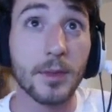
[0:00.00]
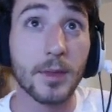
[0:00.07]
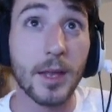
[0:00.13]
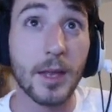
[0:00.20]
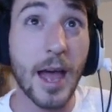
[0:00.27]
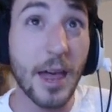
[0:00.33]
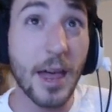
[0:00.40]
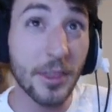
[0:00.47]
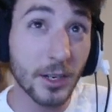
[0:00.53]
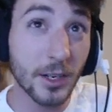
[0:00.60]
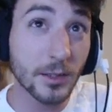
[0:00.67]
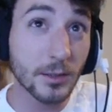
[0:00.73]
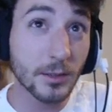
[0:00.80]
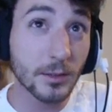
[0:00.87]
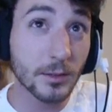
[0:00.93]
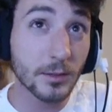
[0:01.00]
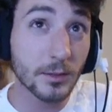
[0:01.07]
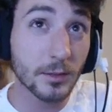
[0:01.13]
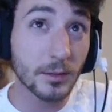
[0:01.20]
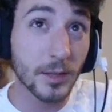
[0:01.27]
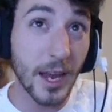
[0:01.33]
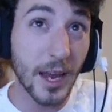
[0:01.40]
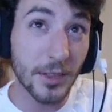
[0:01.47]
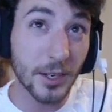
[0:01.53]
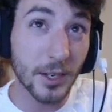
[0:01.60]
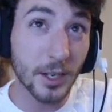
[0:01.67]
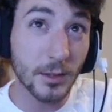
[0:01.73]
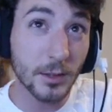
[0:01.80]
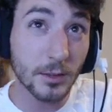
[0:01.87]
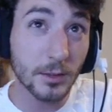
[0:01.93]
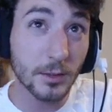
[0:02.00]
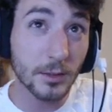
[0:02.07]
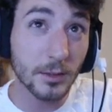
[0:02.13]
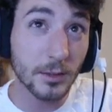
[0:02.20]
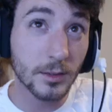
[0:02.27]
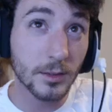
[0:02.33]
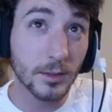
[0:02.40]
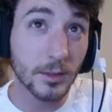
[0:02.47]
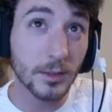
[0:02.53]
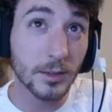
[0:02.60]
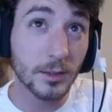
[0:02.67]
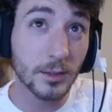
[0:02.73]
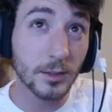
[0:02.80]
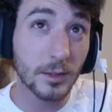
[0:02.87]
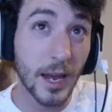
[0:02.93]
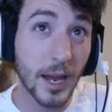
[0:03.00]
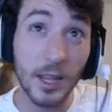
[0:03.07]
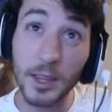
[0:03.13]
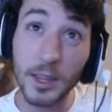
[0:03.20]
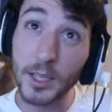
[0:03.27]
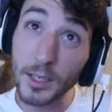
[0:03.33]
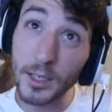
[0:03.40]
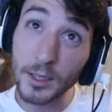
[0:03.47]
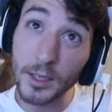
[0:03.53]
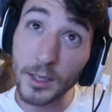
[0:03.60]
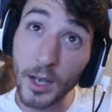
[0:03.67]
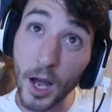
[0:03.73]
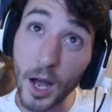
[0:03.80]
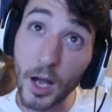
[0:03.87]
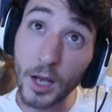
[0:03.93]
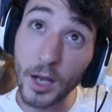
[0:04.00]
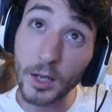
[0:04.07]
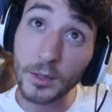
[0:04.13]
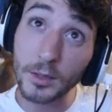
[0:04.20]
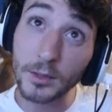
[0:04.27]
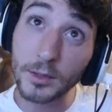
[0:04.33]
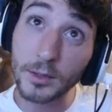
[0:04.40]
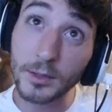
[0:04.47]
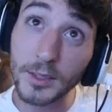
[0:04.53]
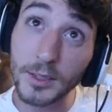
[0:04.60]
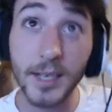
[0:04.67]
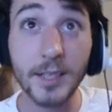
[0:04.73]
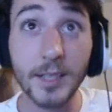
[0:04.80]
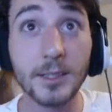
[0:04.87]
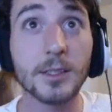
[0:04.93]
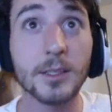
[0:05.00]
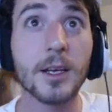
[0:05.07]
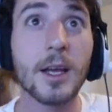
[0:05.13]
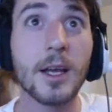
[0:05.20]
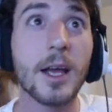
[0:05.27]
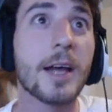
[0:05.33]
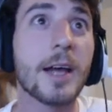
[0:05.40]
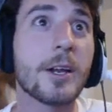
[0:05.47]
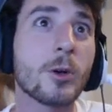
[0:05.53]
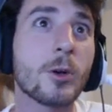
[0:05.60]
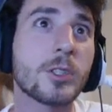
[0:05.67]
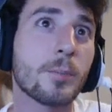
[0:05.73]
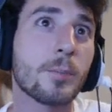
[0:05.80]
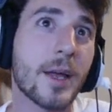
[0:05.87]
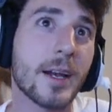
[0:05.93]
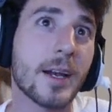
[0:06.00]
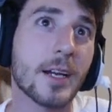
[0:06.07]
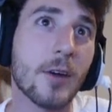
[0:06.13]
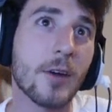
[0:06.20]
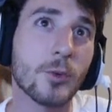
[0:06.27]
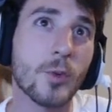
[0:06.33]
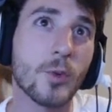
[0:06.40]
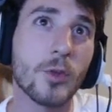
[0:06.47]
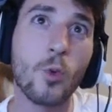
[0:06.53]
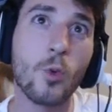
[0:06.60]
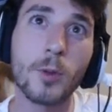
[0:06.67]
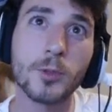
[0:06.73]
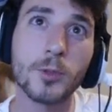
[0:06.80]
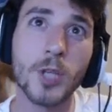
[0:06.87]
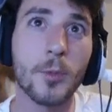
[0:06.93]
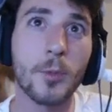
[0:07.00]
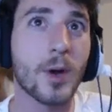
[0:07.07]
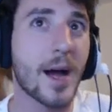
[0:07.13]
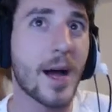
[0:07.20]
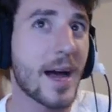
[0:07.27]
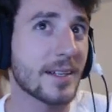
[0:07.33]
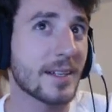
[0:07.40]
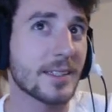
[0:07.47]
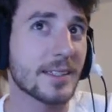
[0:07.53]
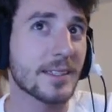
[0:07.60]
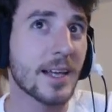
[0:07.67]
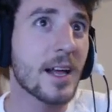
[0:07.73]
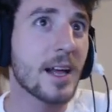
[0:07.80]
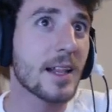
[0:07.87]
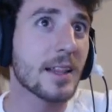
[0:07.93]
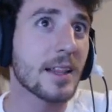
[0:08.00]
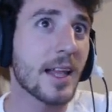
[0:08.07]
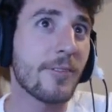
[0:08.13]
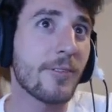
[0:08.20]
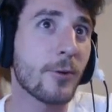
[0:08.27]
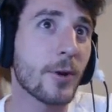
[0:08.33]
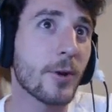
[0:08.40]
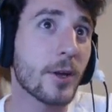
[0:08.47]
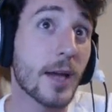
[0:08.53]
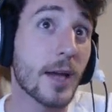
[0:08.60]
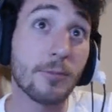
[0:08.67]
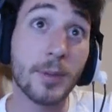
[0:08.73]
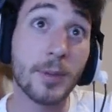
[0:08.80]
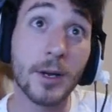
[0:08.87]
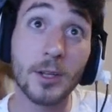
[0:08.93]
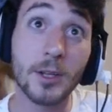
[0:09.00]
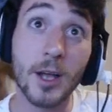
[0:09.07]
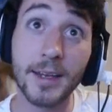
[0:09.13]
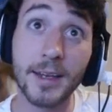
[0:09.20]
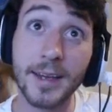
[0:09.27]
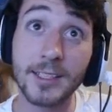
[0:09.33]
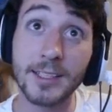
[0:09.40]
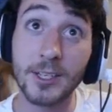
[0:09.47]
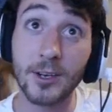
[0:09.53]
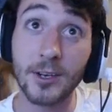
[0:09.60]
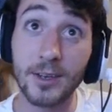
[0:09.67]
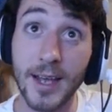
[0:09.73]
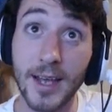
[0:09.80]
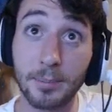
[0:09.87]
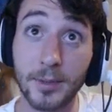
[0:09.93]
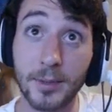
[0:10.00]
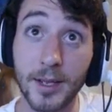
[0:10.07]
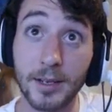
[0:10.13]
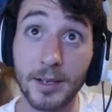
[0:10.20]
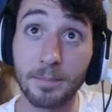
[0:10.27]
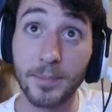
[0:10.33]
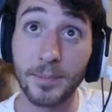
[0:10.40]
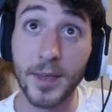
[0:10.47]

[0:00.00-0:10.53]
Athena? Athena? Athena? 6? An ocean planet covered with warm tropical islands. Life would have been a lot easier on that planet.